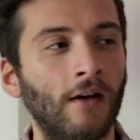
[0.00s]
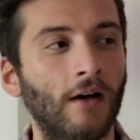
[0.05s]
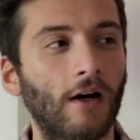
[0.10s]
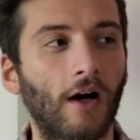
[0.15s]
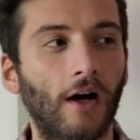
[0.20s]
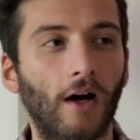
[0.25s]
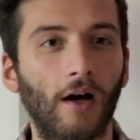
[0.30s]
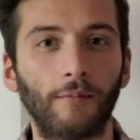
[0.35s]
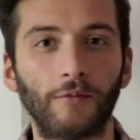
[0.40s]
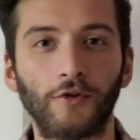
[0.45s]

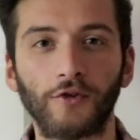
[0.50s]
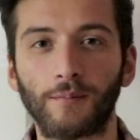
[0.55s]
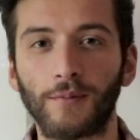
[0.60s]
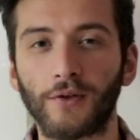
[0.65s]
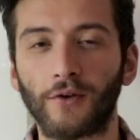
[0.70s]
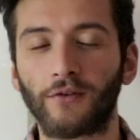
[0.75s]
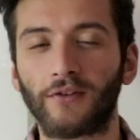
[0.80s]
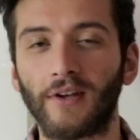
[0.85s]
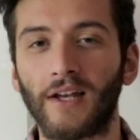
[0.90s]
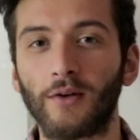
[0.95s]
um, just
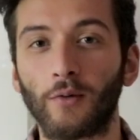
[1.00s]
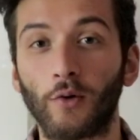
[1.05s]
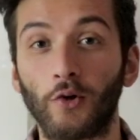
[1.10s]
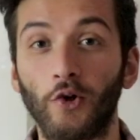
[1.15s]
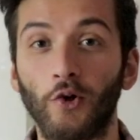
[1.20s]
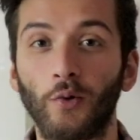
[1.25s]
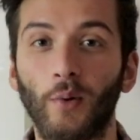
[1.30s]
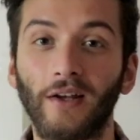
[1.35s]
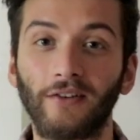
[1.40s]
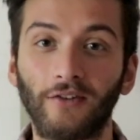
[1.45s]
because anyone
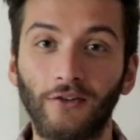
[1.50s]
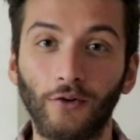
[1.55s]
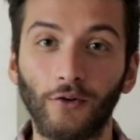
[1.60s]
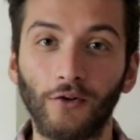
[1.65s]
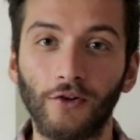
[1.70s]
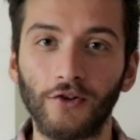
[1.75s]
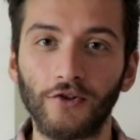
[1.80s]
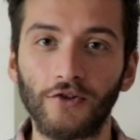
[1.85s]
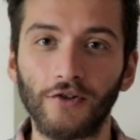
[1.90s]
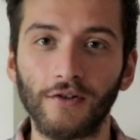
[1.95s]
who has
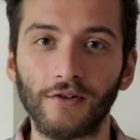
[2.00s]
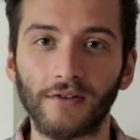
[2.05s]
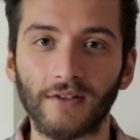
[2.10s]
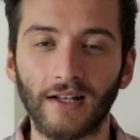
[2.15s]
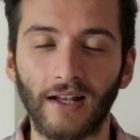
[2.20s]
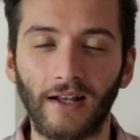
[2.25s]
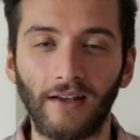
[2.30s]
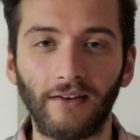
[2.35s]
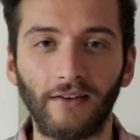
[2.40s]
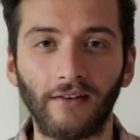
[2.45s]
done a juice
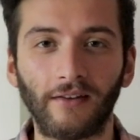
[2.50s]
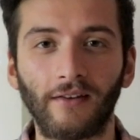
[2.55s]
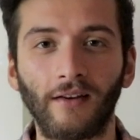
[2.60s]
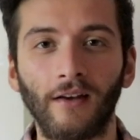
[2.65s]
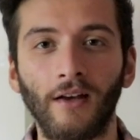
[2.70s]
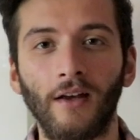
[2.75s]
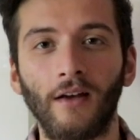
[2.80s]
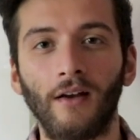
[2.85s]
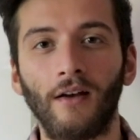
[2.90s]
cleanse